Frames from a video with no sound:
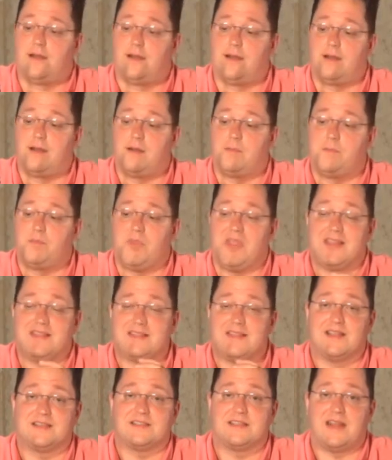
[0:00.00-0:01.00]

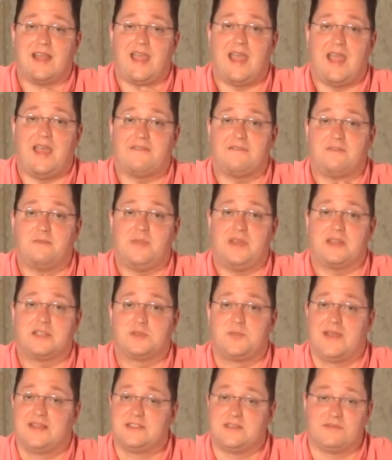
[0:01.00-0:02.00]
It doesn't have to be
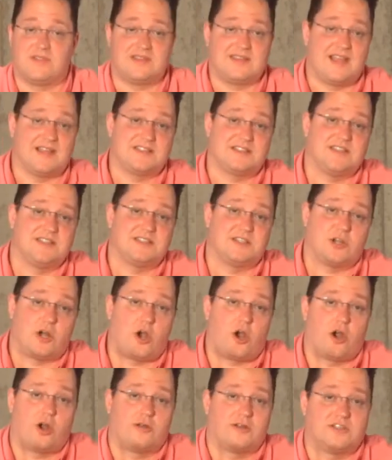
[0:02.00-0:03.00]
expensive. The test isn't
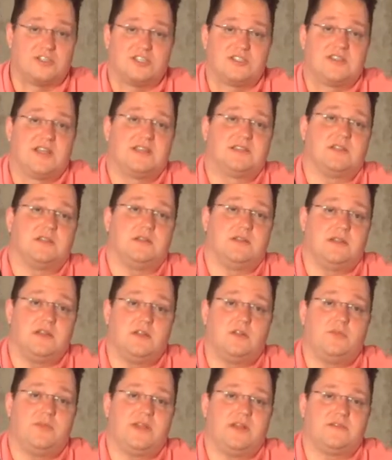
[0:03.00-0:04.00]
hard. It just takes a
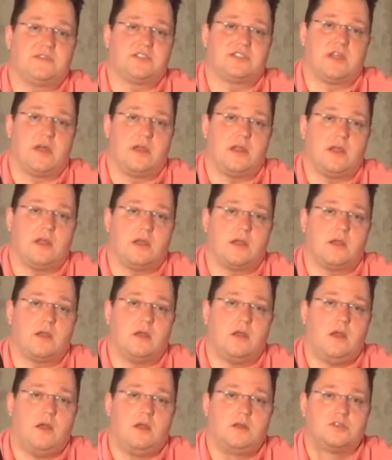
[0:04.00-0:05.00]
little bit of studying.
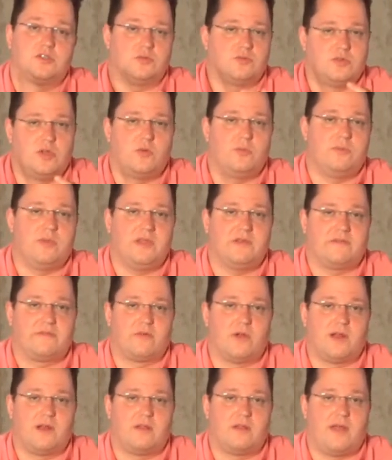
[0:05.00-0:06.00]
So don't be
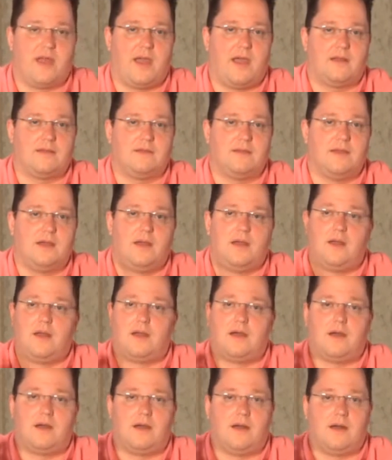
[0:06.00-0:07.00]
afraid of that.
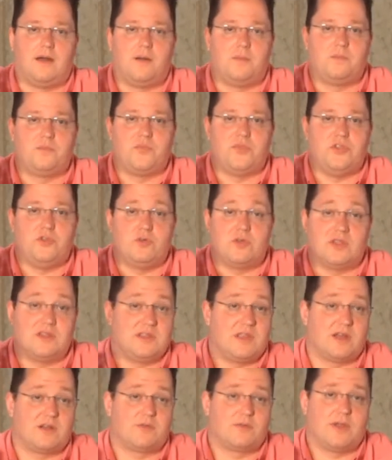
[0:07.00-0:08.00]
You can
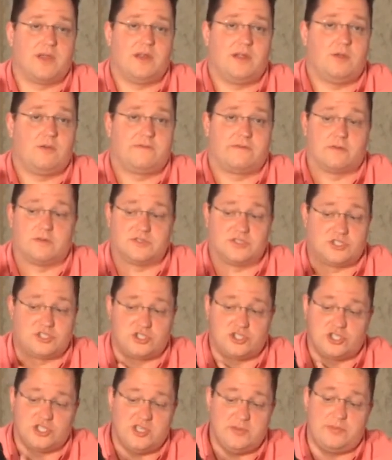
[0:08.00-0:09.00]
get a radio for
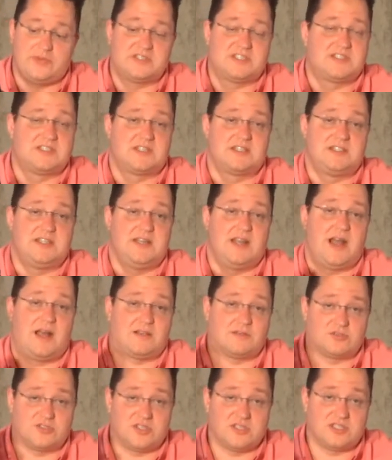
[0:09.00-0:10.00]
as cheap as
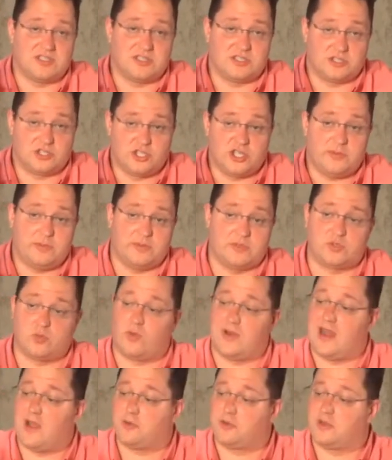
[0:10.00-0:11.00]
$60. This is the cheapest
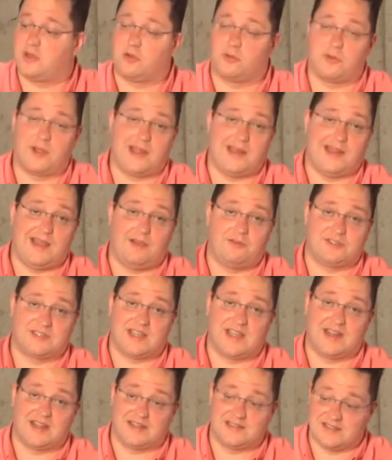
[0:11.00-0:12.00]
one out there right now. It's
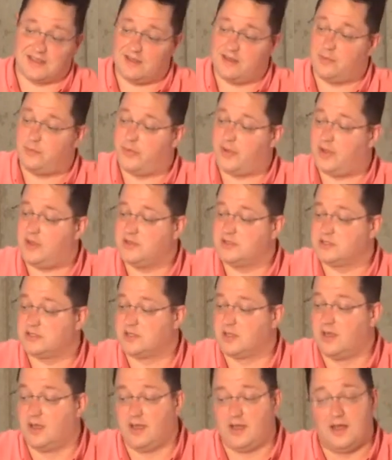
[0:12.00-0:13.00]
getting a ton of
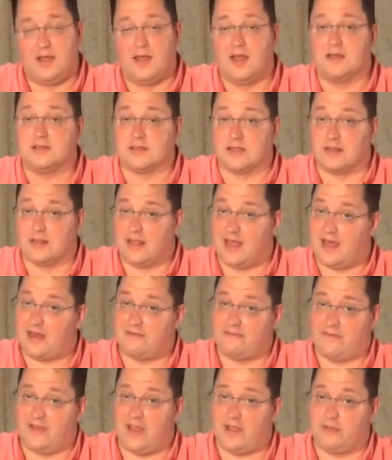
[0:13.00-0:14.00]
buzz. It's a lot
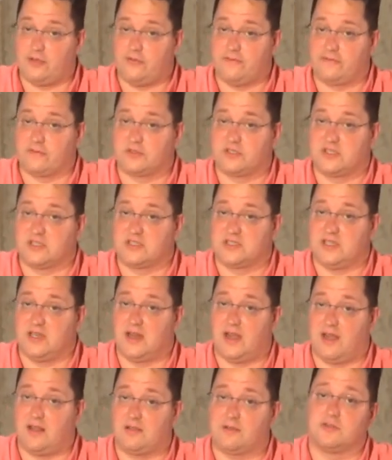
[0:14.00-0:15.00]
of value for
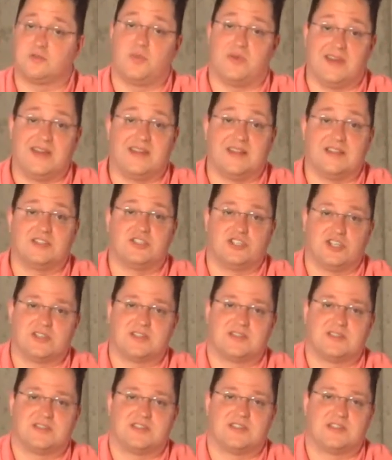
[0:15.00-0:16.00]
$60, but it is
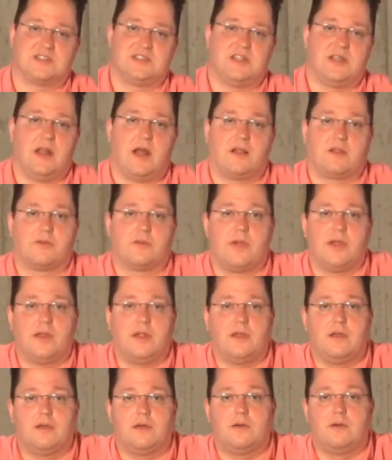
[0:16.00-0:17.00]
just a $60
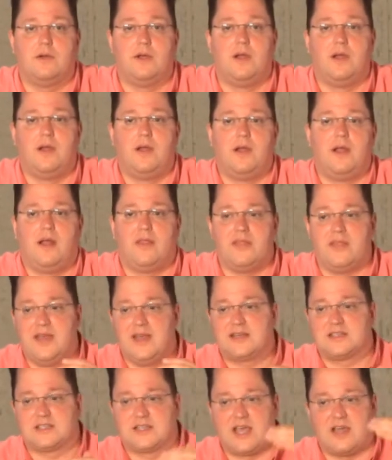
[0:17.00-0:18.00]
radio. The
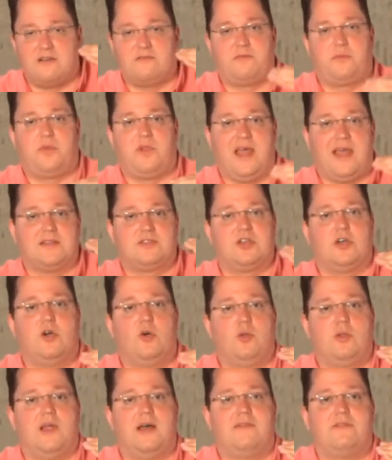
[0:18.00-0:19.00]
next kind of
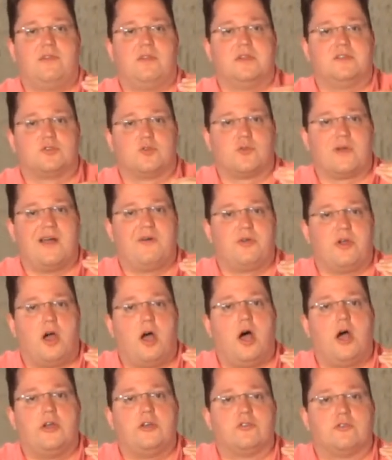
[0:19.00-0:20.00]
plateau level is around
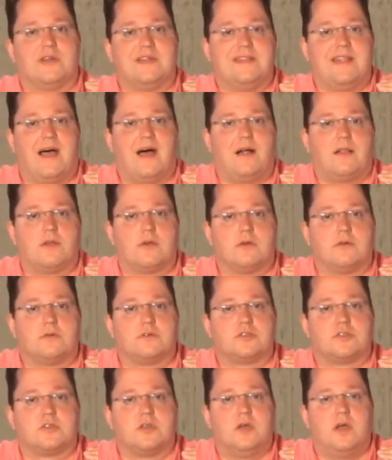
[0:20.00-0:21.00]

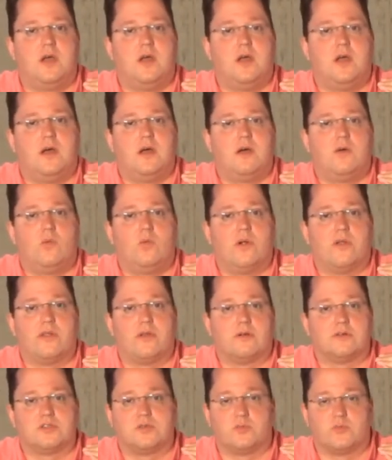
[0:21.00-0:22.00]
$100, where
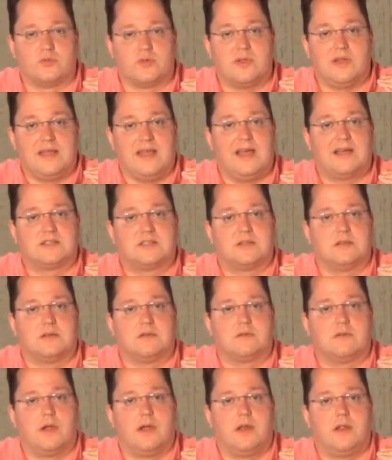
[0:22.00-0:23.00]
there are some really
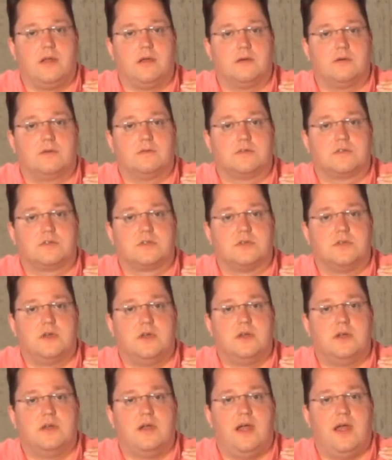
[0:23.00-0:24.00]
excellent radios.
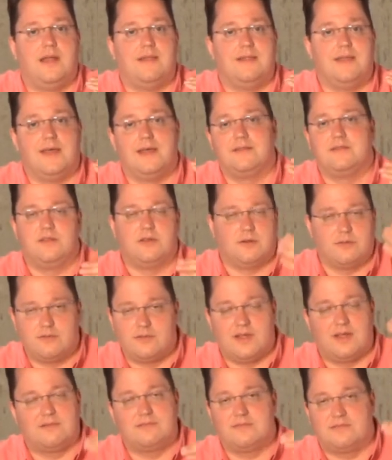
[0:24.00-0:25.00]
And then,
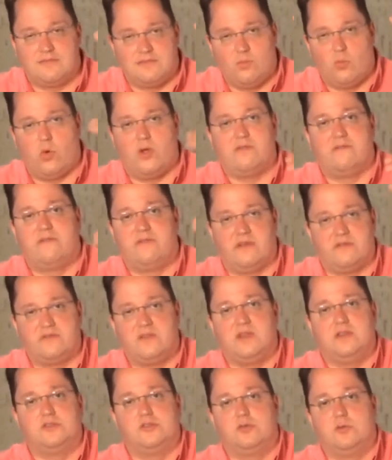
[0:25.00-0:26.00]
then
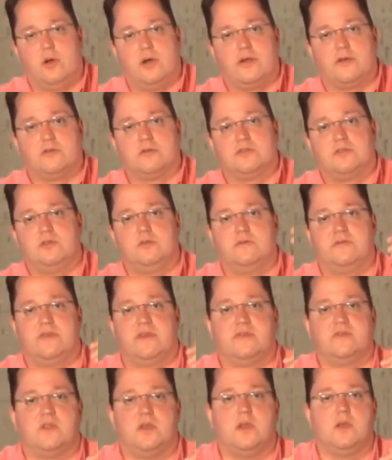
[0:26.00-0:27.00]
150, 200,
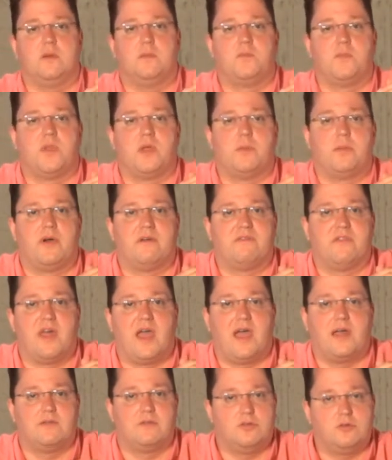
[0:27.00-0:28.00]
250. Above
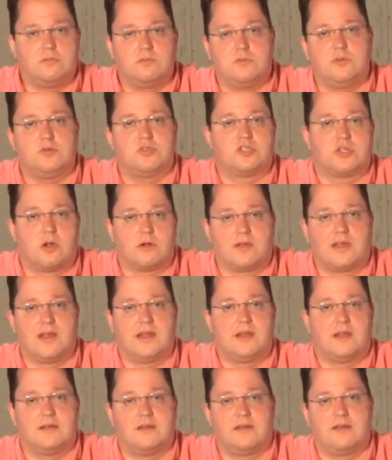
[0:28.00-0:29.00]
that, you start
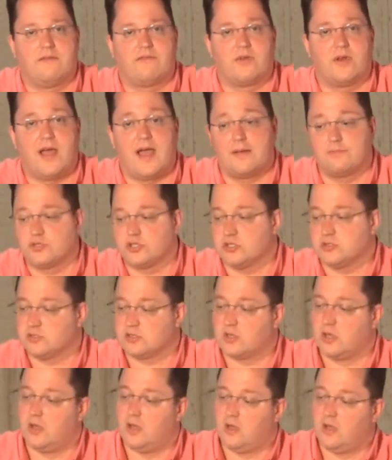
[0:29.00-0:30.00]
getting into different
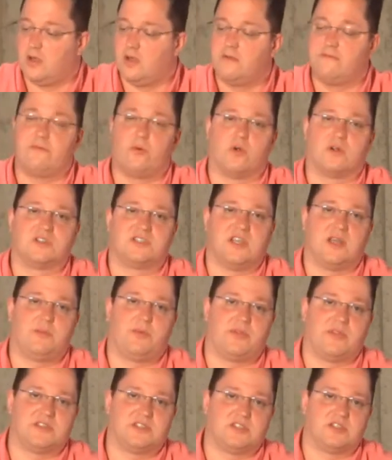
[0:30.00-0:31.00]
options. For
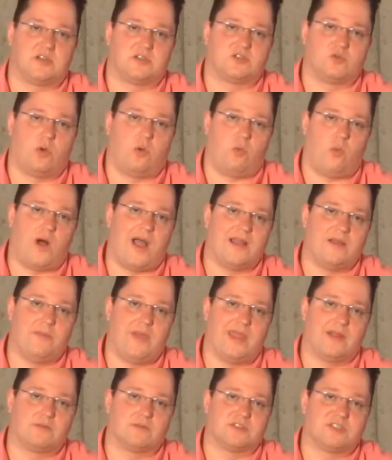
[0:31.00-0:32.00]
example, this is also a
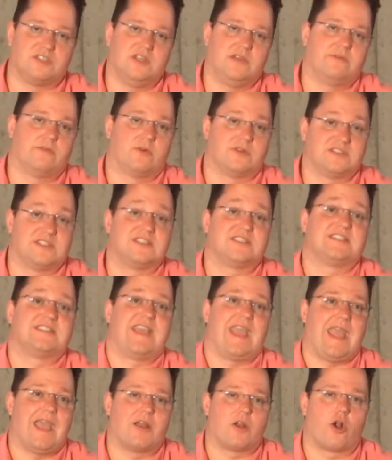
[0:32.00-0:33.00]
wideband receiver. It's a
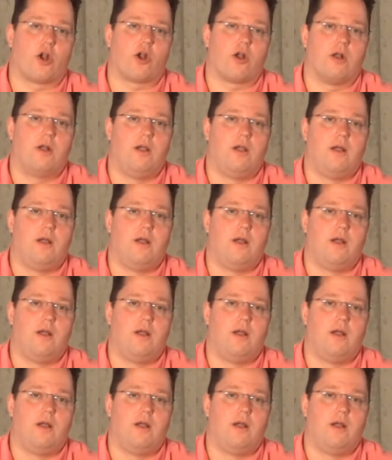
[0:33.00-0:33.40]
scanner.